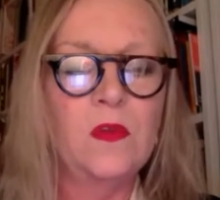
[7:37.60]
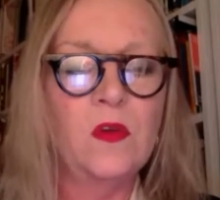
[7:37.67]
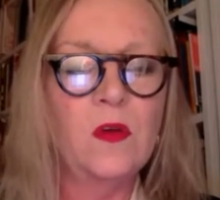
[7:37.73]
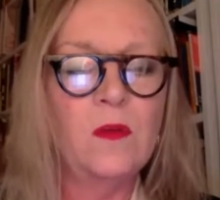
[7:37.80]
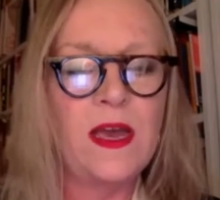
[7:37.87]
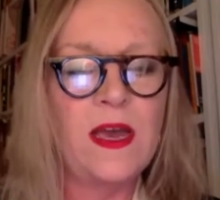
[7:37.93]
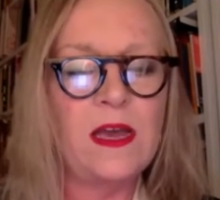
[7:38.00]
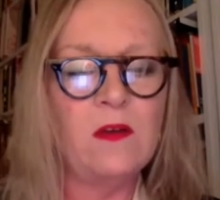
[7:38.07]

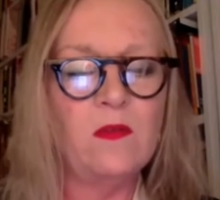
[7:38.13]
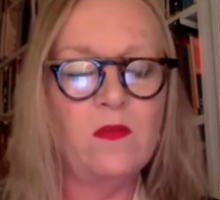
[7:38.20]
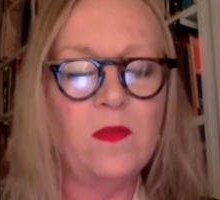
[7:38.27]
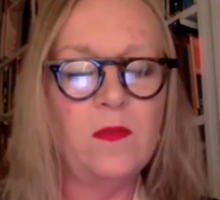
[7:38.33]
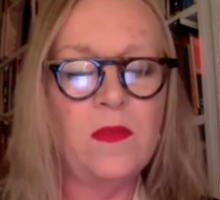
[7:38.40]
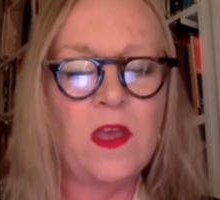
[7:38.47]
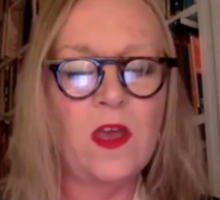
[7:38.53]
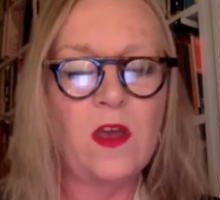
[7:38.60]
Come out
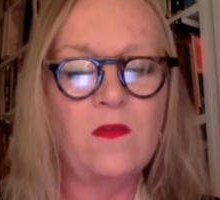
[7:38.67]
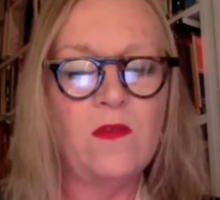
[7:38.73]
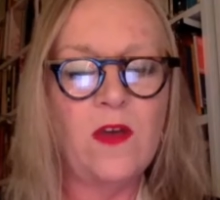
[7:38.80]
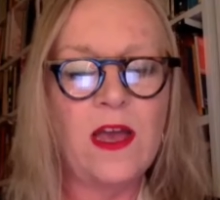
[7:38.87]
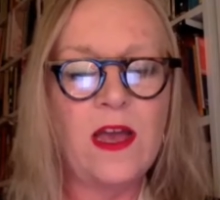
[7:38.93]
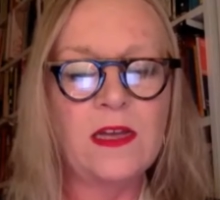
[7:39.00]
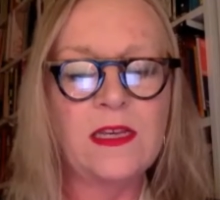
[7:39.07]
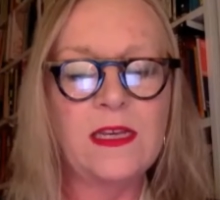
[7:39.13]
from the
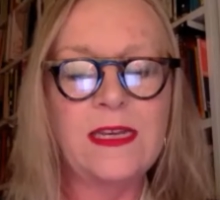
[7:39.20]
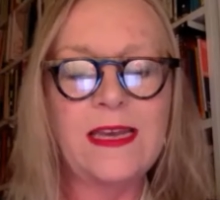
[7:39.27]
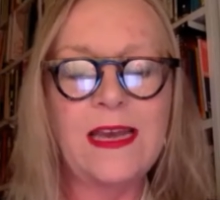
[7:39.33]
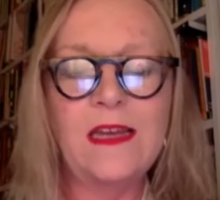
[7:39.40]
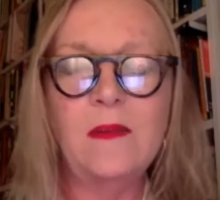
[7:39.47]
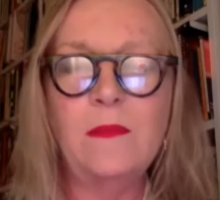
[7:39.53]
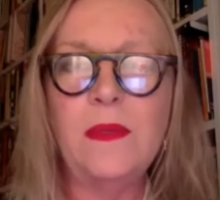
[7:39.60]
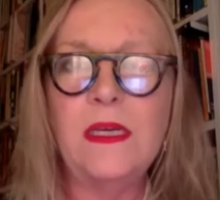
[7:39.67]
overhanging
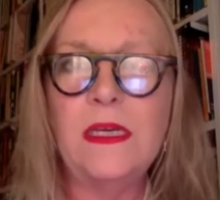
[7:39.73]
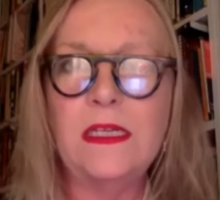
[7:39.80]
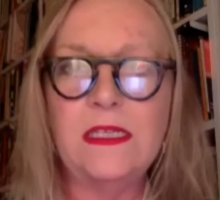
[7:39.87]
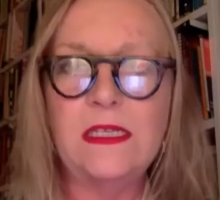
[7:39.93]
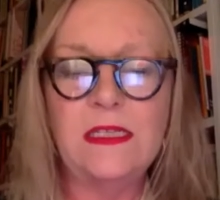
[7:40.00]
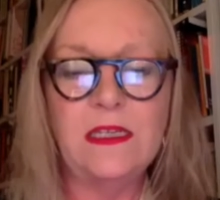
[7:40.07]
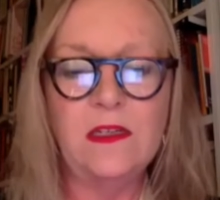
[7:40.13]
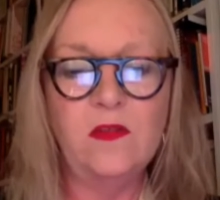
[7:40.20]
canopy,
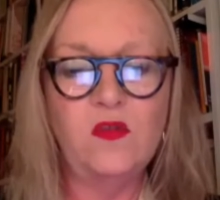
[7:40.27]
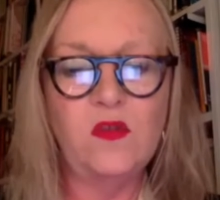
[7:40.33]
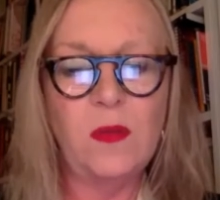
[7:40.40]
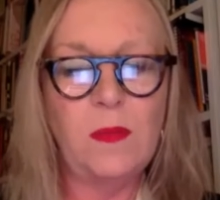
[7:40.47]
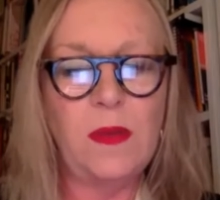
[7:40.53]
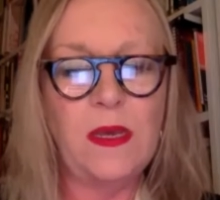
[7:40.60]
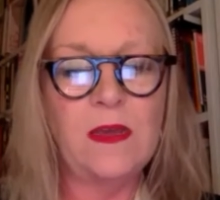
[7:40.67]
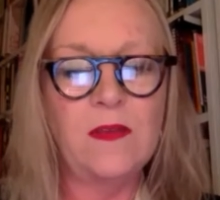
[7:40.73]
still
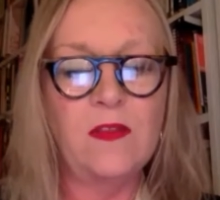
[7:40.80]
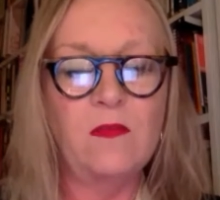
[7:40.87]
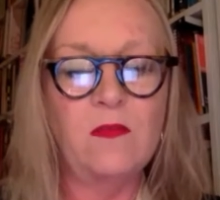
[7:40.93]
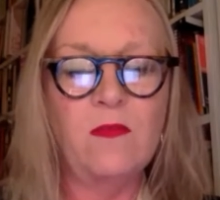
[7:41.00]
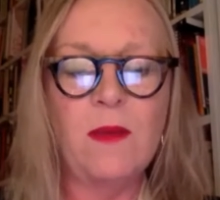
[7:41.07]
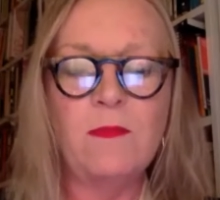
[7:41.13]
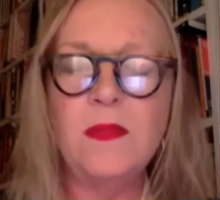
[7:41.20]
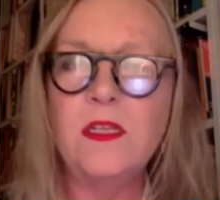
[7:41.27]
dripping the
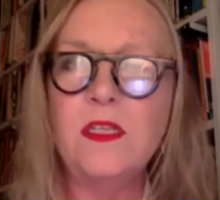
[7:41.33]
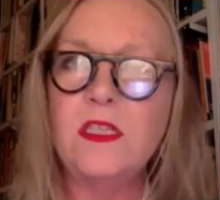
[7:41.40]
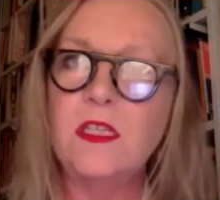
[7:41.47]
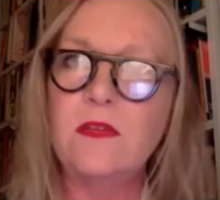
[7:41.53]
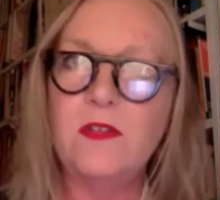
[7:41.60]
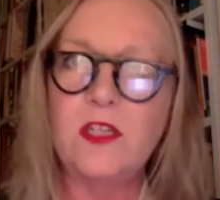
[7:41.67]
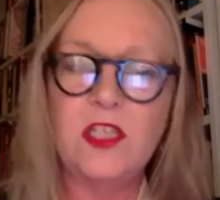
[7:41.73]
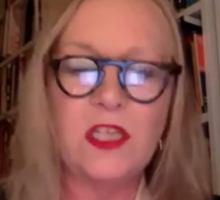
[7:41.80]
remnants
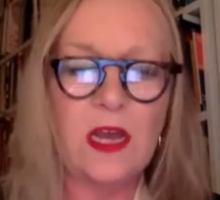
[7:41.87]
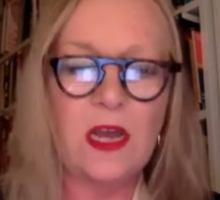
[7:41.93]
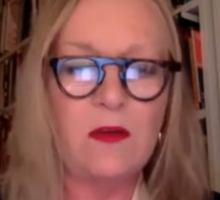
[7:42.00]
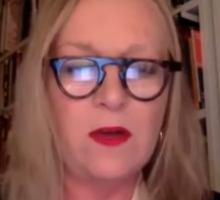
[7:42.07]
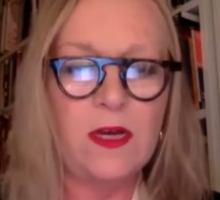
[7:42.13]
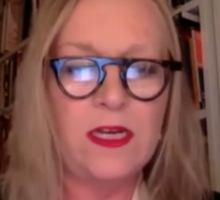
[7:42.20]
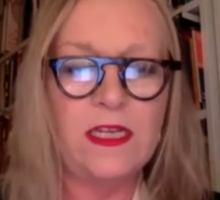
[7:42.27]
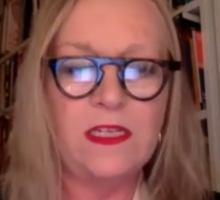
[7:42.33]
of a
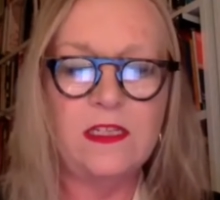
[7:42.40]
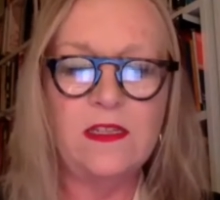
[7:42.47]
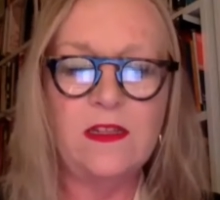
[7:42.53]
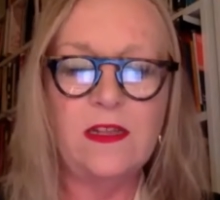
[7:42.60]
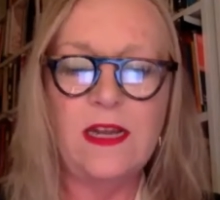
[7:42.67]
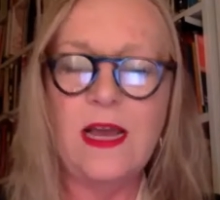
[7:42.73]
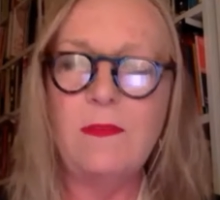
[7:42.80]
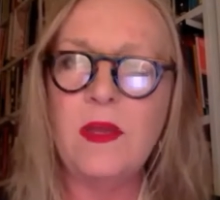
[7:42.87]
shower into
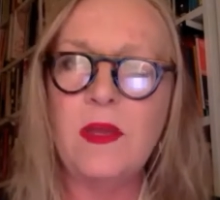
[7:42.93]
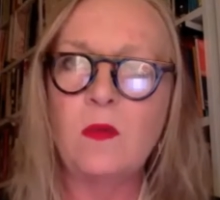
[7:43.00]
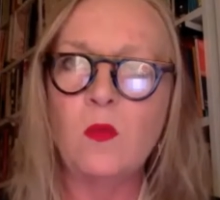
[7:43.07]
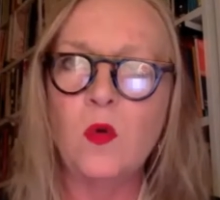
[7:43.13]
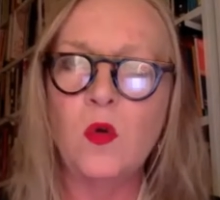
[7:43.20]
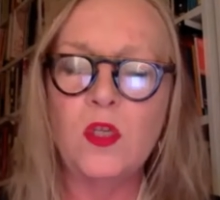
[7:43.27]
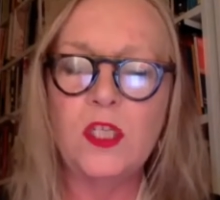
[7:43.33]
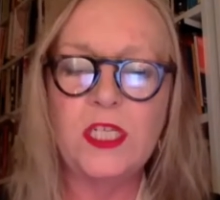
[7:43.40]
the lapping
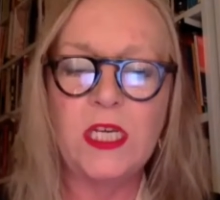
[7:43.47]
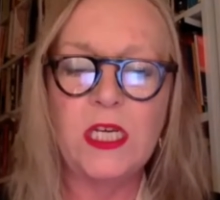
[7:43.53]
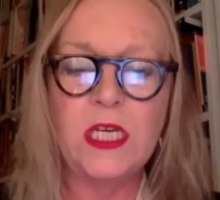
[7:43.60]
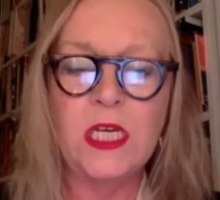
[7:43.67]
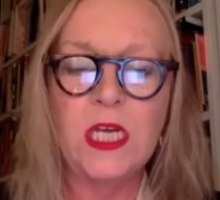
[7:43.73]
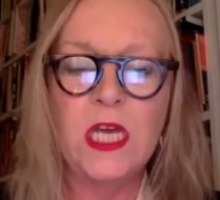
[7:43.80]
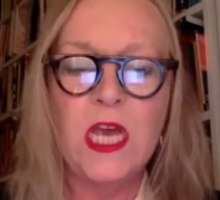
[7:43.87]
water,